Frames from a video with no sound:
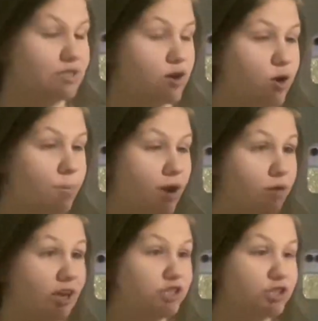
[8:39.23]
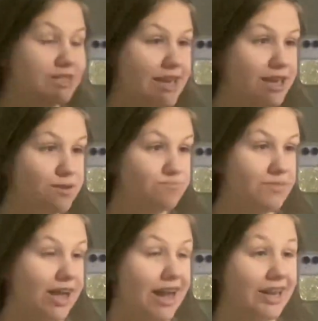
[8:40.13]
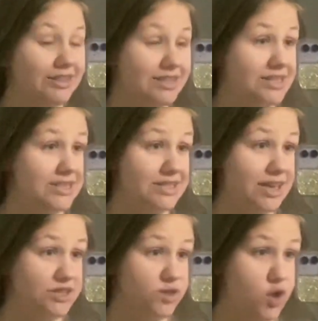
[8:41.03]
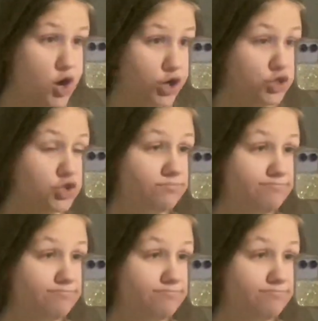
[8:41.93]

Go-Go Power Rangers tee. I got this in a size large.